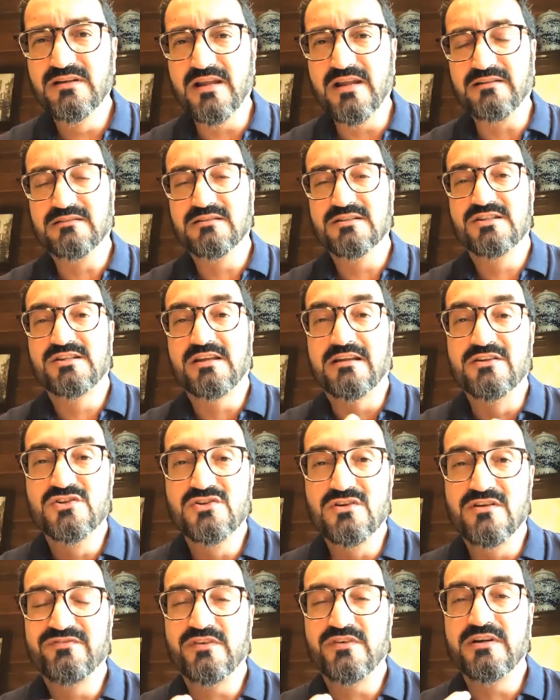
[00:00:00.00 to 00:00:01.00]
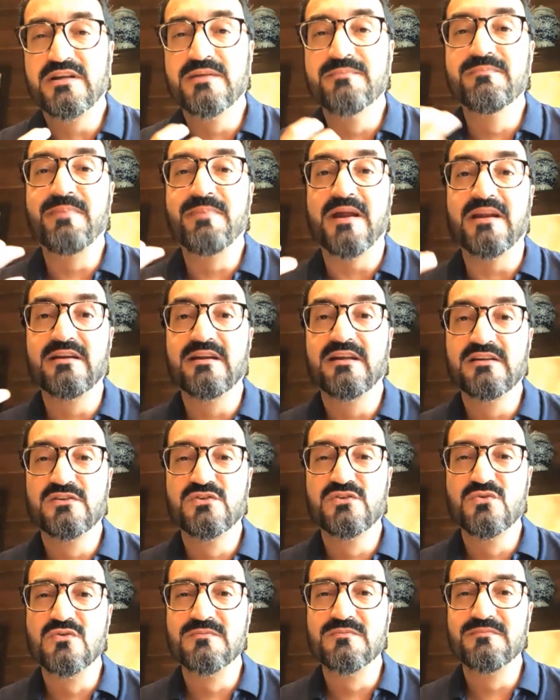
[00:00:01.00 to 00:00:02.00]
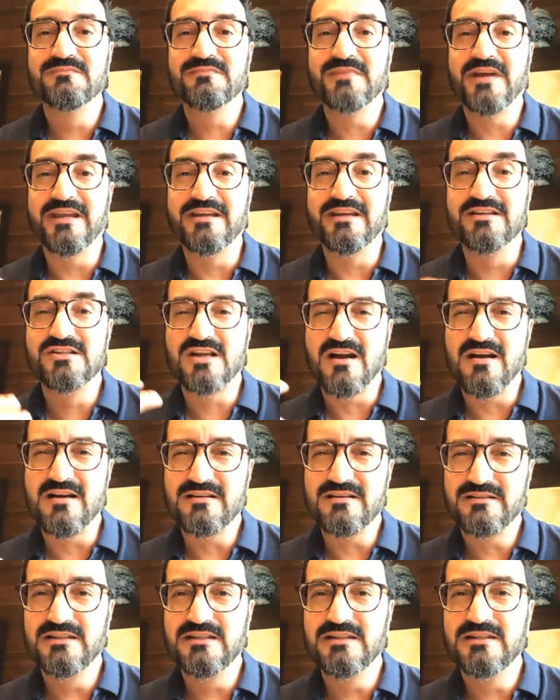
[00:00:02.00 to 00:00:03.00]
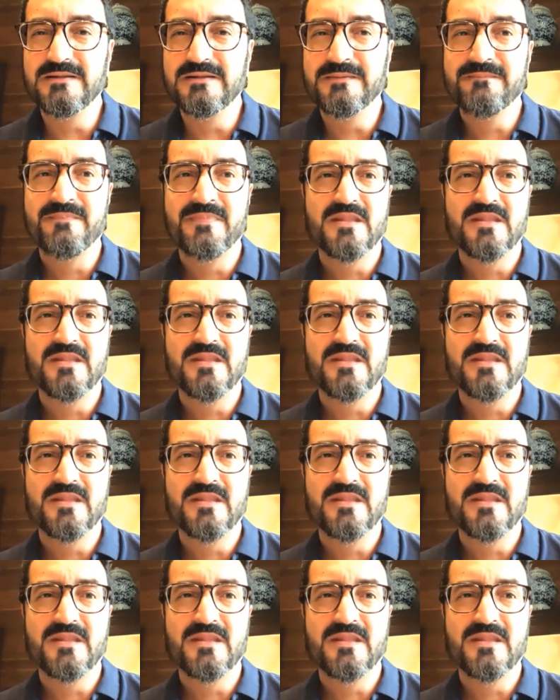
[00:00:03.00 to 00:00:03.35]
like the sense of an impending doom, anxiety,